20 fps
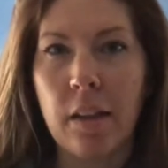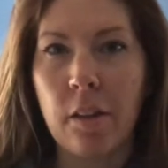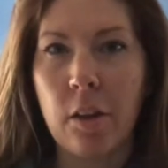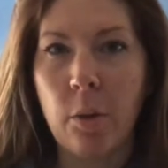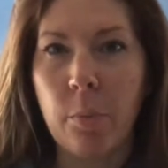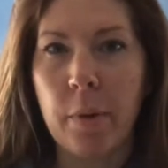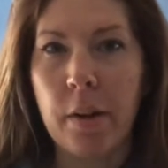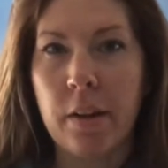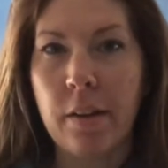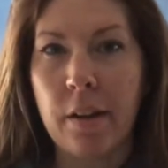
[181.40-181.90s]
a
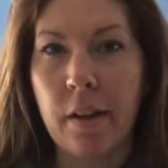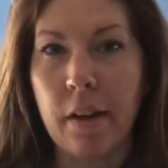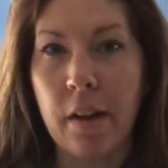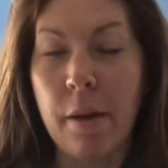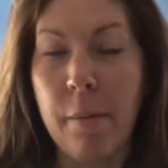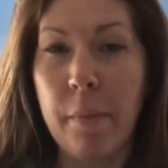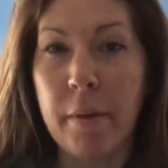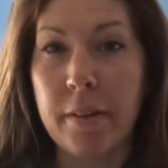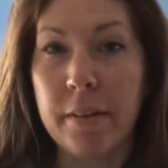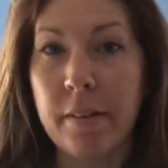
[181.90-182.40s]
little bit of
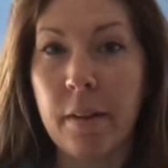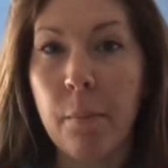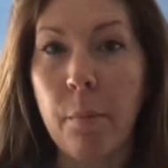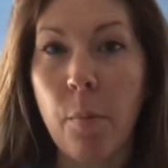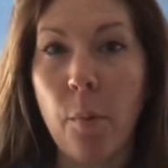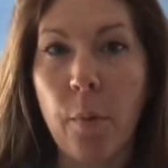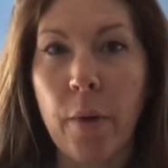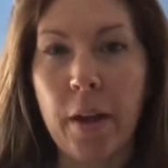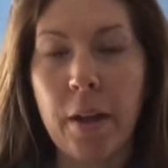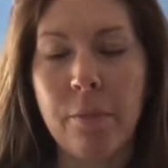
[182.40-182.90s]
time at some
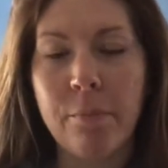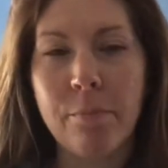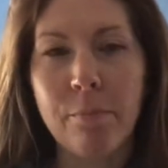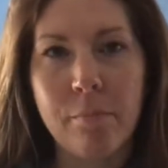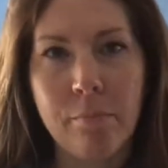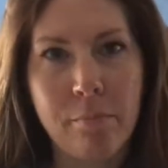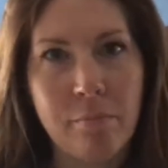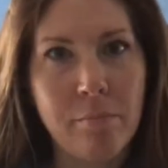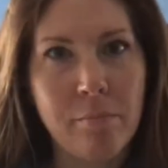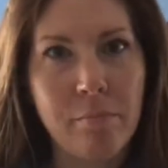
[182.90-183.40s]
point,
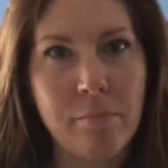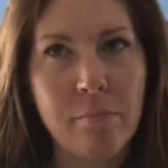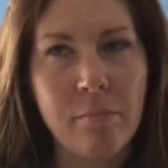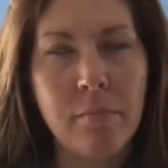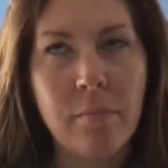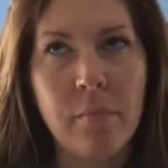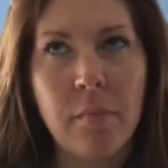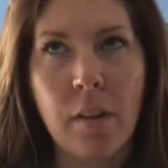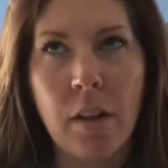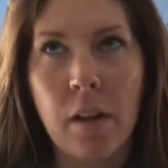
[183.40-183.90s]

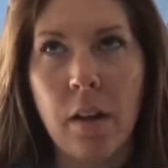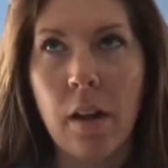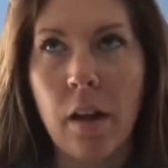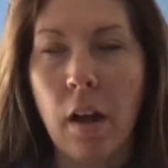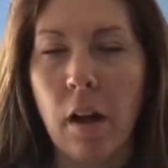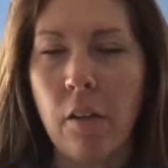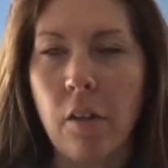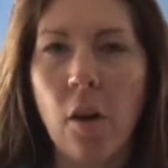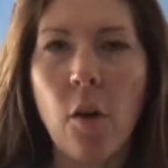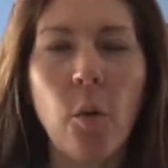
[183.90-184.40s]

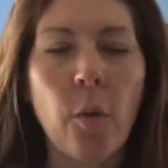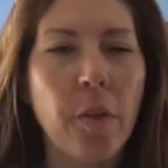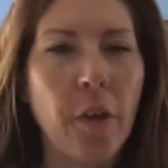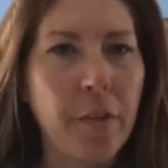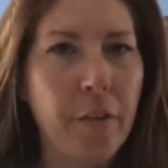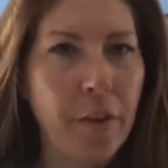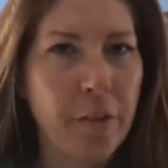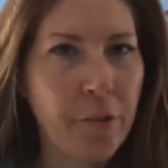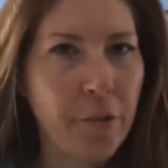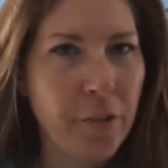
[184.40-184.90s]
along with
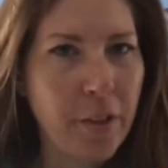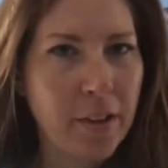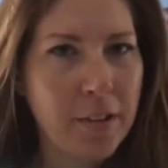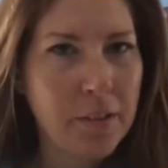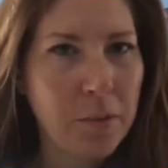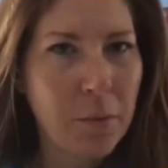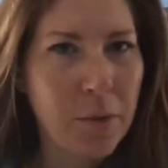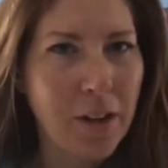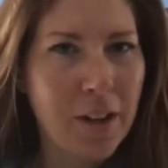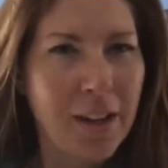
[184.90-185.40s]
all the other
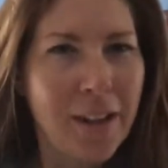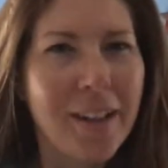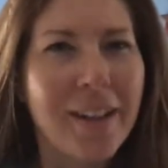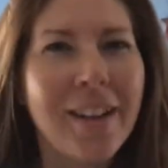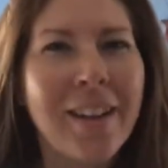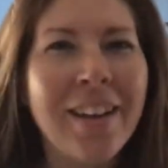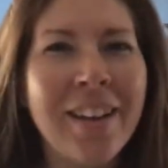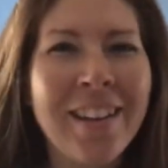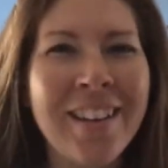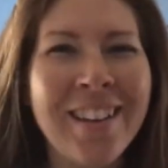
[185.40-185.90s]
things I want to
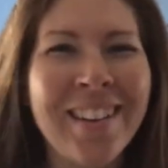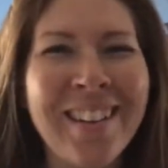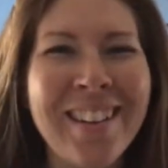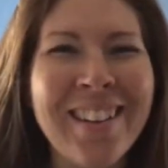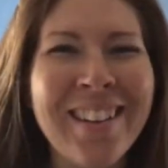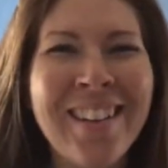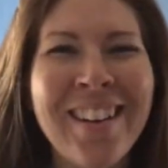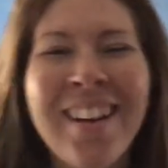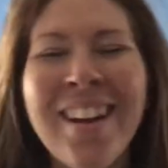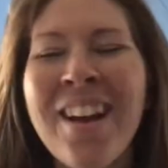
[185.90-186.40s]
knit.
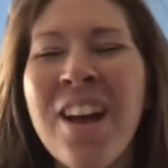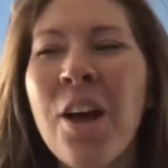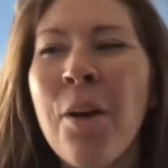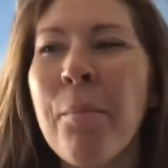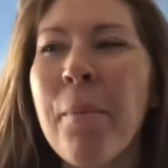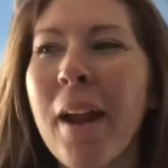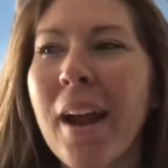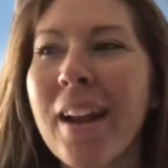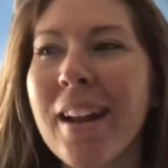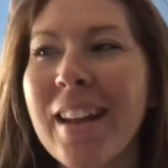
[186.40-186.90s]

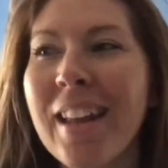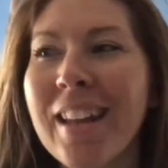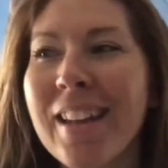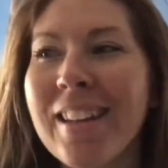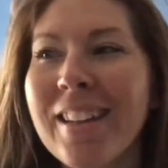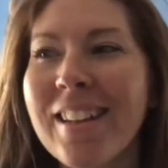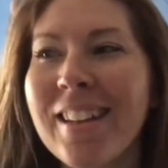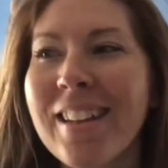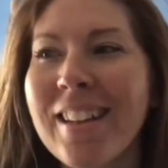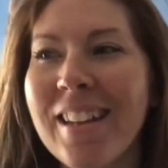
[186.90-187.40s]
But I
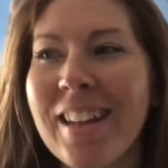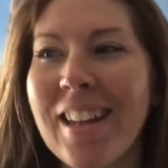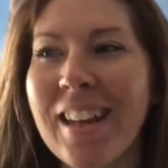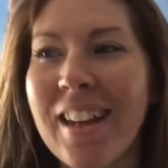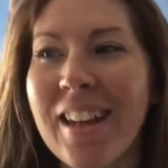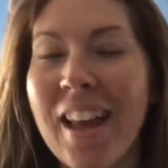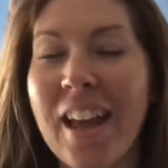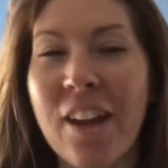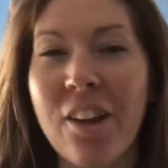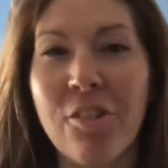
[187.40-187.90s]
need to
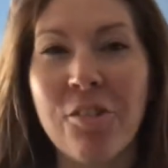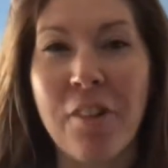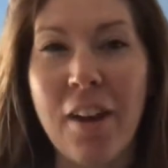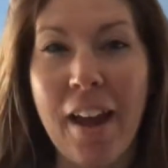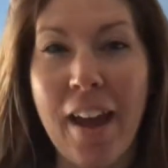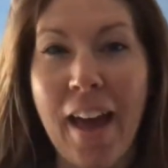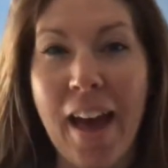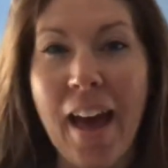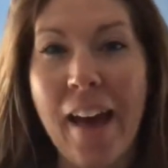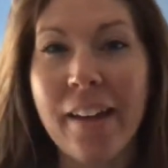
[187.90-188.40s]
knit a
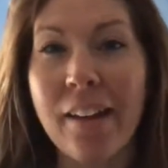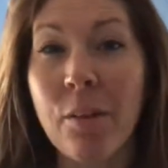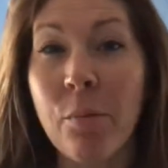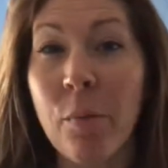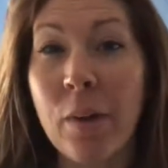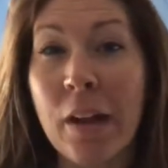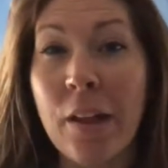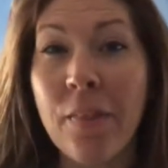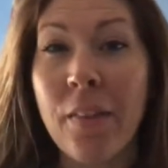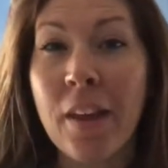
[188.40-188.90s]
gray hat. And
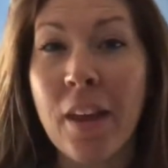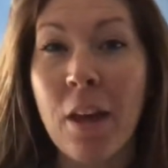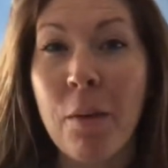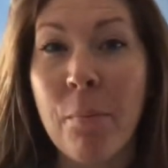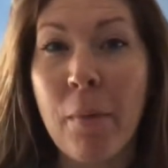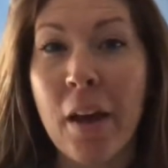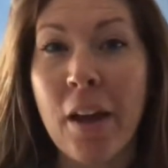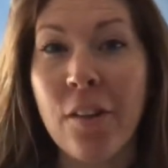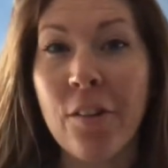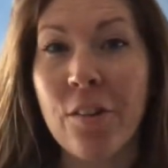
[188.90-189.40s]
what I think I
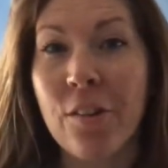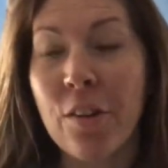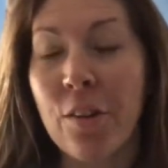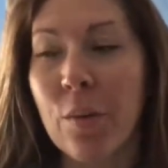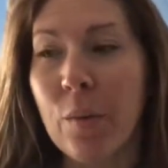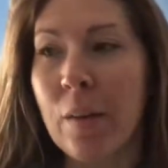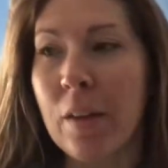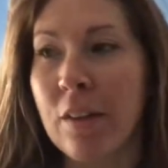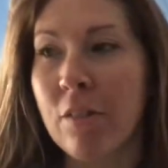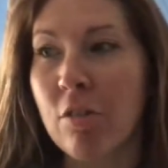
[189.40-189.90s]
might
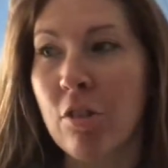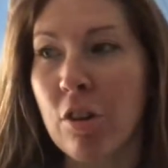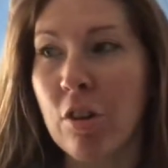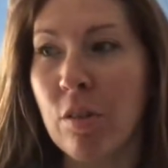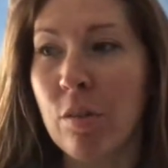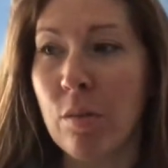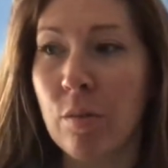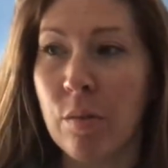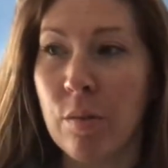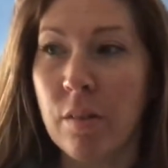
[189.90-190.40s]
do is
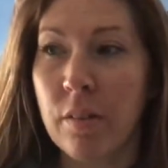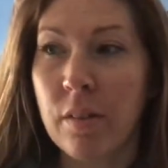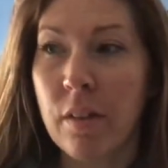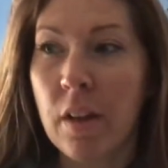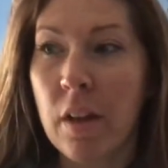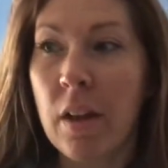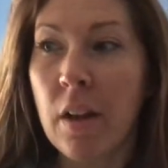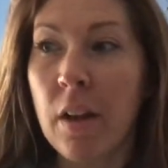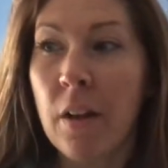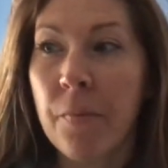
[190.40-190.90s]
use
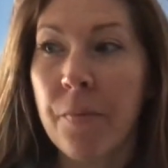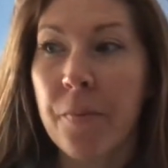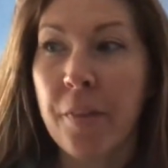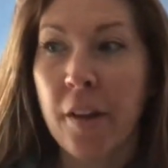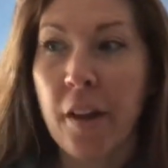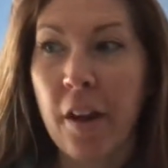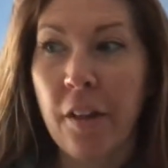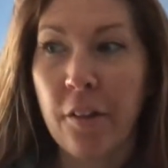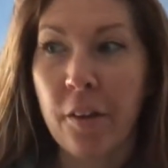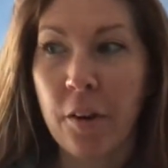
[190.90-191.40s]
the
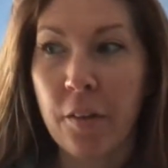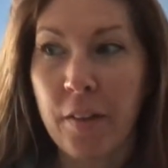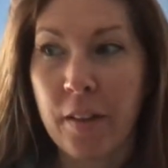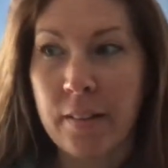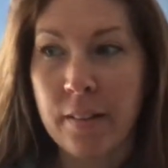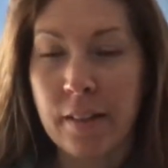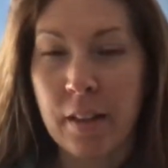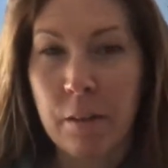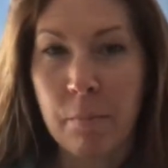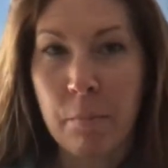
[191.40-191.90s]
color
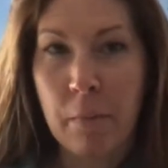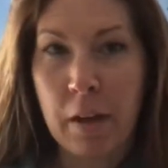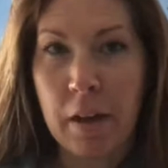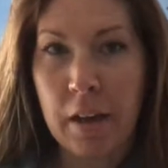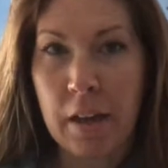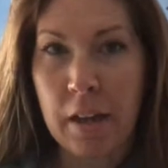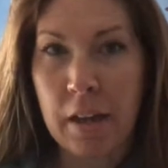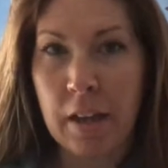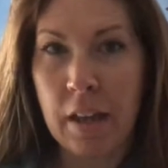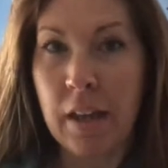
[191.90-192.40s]
that's in
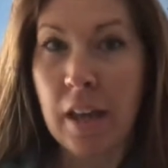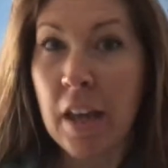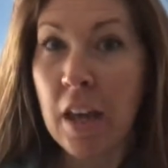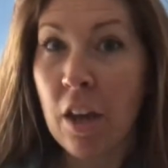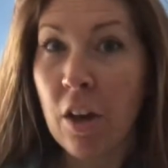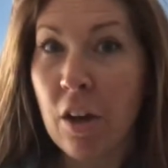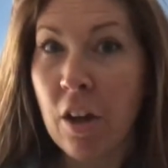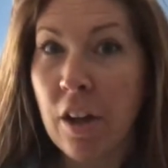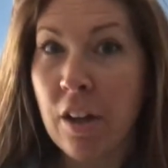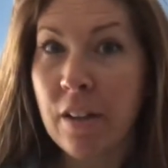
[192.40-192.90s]
my
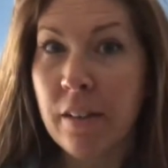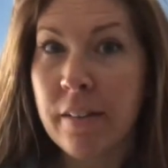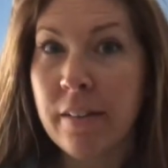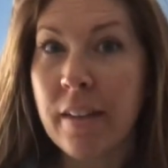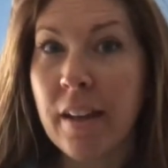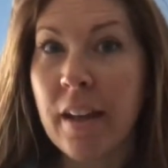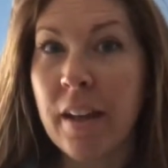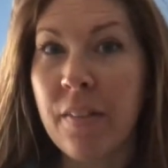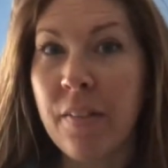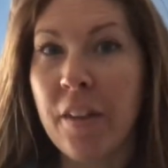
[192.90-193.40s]
Ingalls,
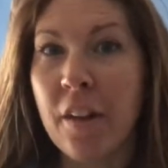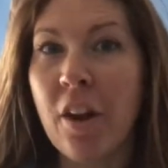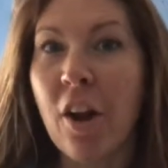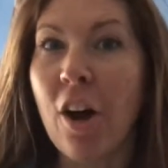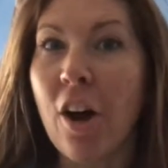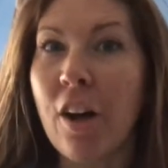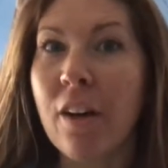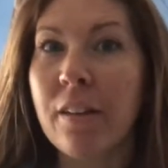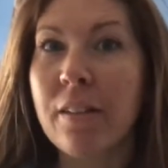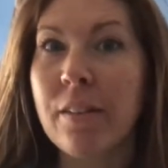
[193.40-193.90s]
and then
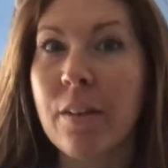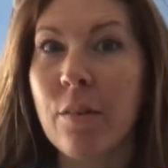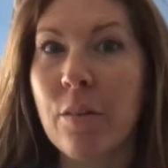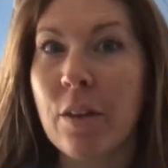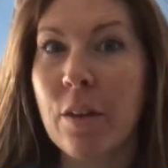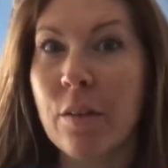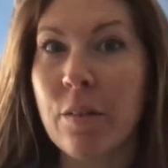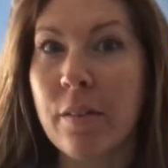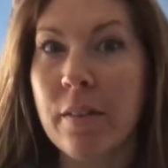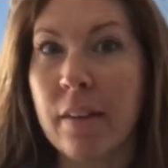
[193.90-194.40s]
also
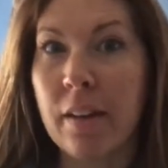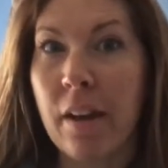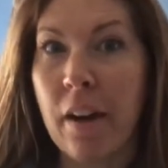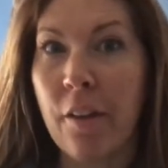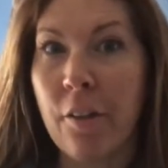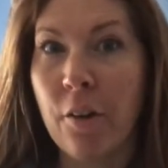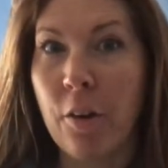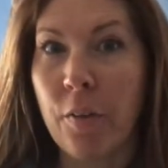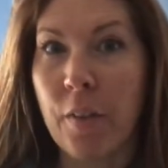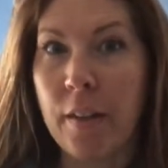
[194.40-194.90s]
use the
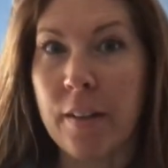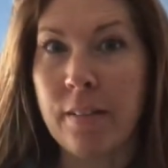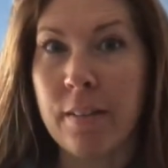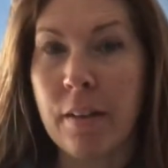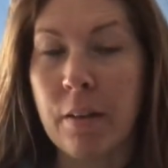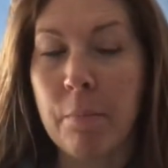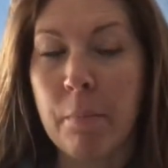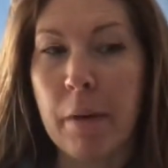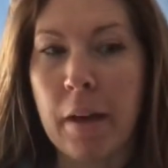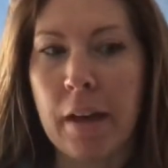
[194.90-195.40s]
color that's
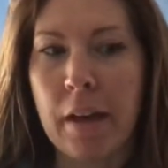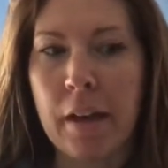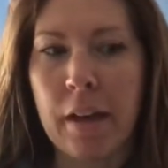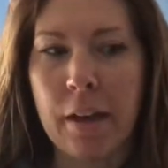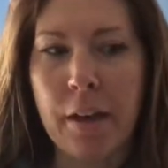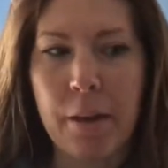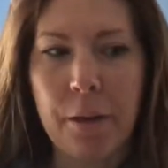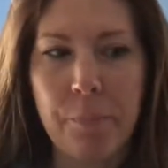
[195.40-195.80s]
in my,